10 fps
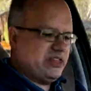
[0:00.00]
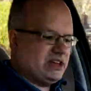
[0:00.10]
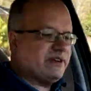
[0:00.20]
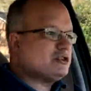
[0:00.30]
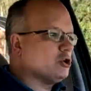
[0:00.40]

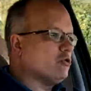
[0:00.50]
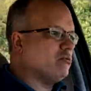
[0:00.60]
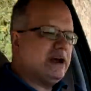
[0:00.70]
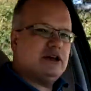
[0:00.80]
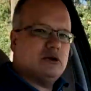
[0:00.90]
think if I turned the
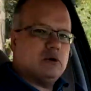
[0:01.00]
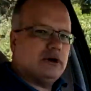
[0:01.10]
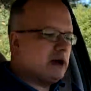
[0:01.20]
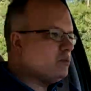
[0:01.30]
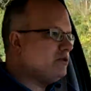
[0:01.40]
radio
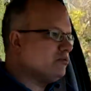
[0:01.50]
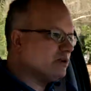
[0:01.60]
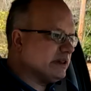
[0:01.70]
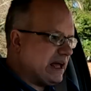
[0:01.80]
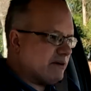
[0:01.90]
on, I wouldn't
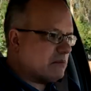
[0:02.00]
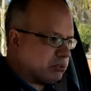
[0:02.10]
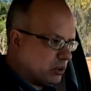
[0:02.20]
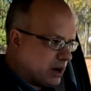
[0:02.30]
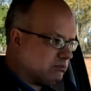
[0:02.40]
really have a
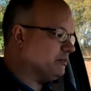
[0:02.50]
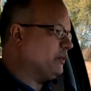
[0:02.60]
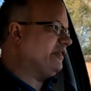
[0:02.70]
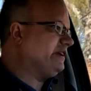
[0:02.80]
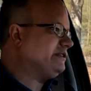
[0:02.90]
problem
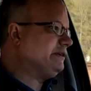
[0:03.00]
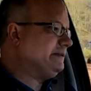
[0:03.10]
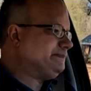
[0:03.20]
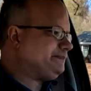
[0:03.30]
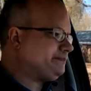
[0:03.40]
with it.
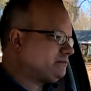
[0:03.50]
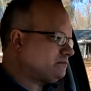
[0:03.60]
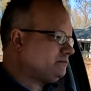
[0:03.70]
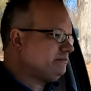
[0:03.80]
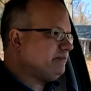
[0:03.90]

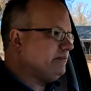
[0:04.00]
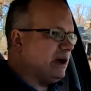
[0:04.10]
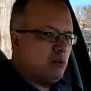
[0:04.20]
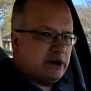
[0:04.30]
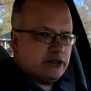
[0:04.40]

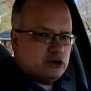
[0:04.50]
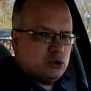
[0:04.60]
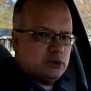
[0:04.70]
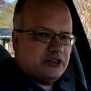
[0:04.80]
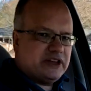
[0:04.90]
Now, one of the
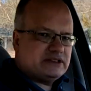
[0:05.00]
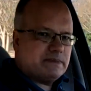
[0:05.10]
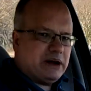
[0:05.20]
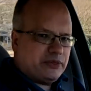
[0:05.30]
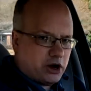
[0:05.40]
cool things
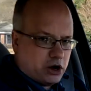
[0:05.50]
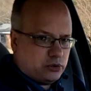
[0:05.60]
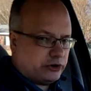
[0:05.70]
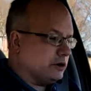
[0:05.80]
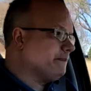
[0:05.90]
about the
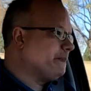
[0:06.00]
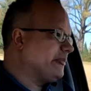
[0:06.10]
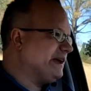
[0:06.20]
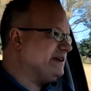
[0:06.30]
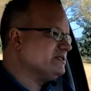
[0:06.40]
owner
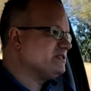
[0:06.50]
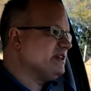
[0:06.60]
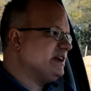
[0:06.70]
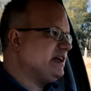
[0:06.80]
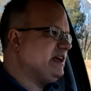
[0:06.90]
is
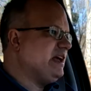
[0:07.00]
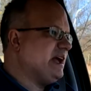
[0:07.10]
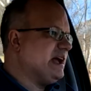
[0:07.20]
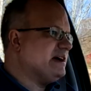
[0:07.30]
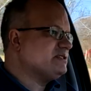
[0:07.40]
that he
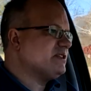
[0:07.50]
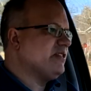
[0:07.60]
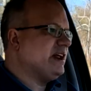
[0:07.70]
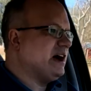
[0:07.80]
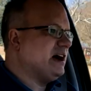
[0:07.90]
asked
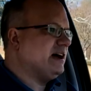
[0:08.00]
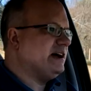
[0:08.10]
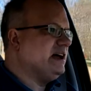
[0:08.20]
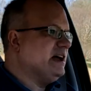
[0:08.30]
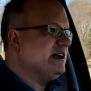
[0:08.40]
that
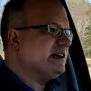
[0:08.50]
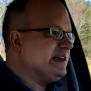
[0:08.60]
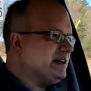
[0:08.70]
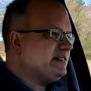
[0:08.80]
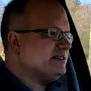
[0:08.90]
I
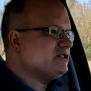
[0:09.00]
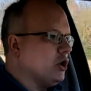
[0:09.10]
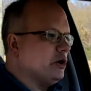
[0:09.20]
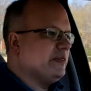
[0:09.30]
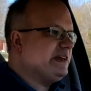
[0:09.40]
get this
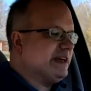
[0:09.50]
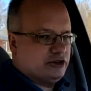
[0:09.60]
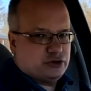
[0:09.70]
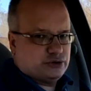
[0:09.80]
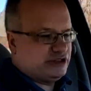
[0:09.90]
on the
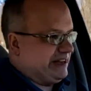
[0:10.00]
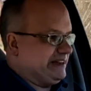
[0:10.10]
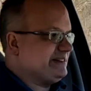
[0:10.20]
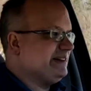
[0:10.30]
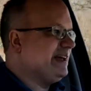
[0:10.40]

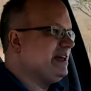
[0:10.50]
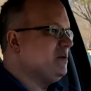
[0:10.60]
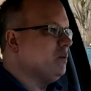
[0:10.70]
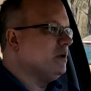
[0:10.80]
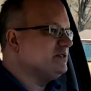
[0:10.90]
interstate. He
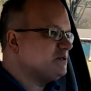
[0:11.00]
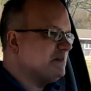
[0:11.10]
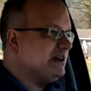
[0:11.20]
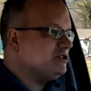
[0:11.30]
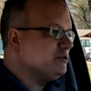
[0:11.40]
wants
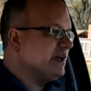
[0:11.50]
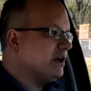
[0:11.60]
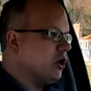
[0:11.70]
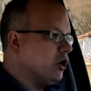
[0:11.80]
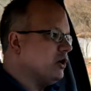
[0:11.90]
me to
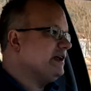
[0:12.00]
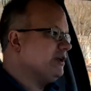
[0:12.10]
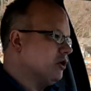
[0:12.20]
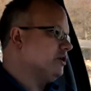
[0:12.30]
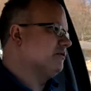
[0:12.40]
get on
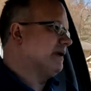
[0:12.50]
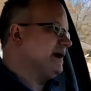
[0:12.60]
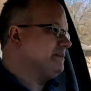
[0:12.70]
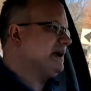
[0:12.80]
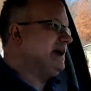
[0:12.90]
an on ramp